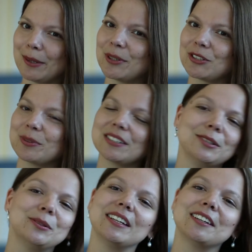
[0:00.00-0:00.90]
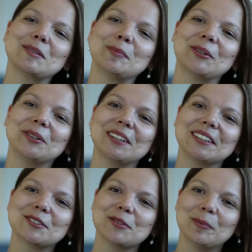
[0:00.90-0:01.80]
which was a unique
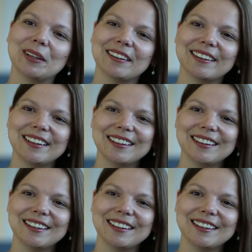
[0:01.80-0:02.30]
experience for me.